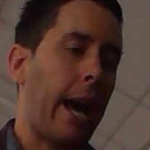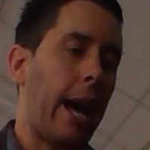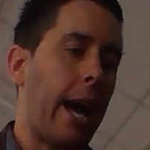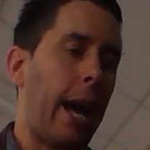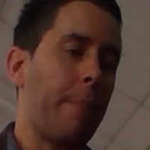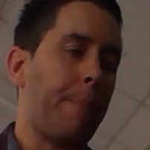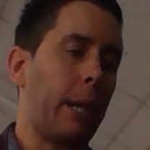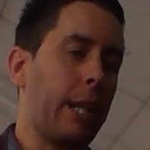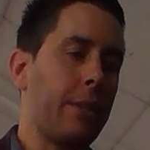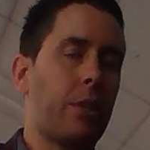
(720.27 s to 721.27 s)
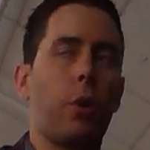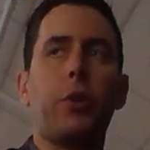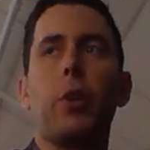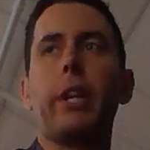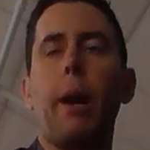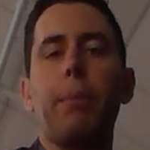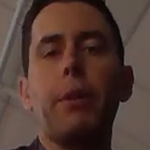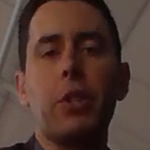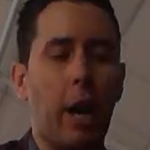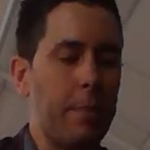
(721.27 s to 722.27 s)
But let's do it through a couple
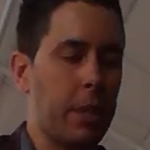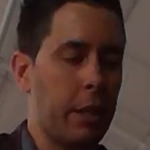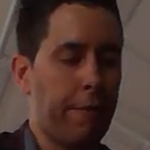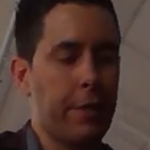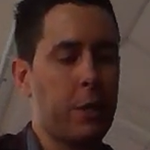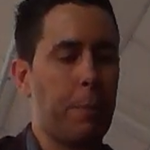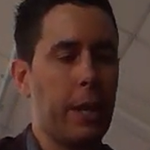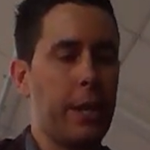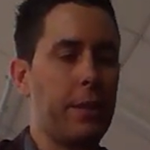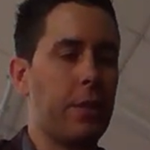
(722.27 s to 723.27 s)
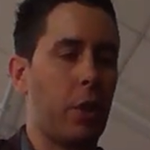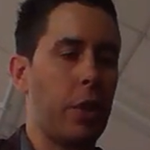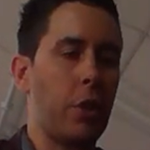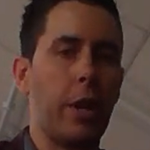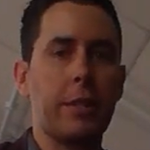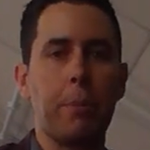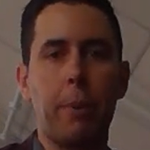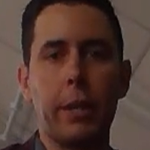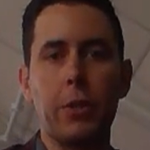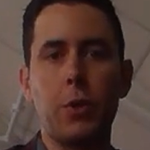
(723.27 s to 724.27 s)
of times at different speeds so that you guys can
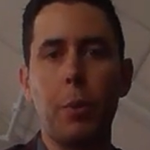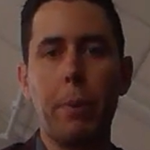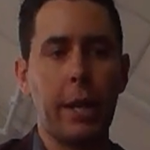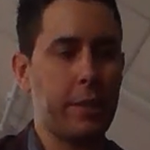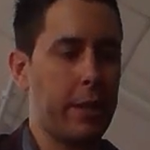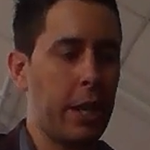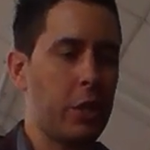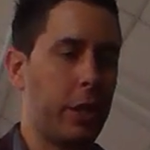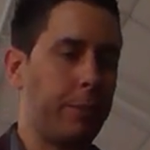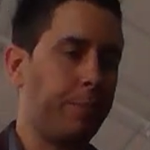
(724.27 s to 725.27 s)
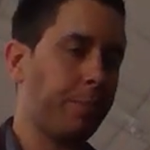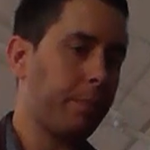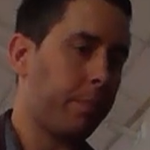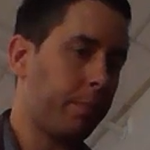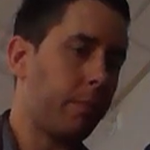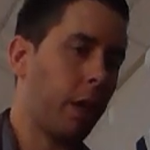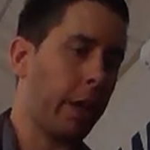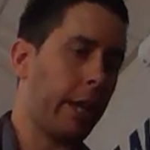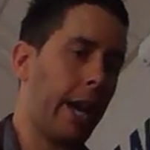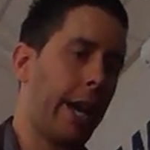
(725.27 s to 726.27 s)
practice your pronunciation.
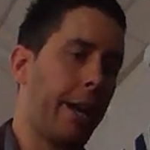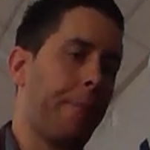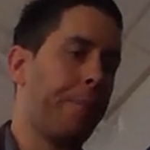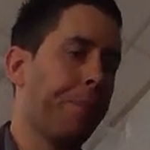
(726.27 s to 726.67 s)
Okay.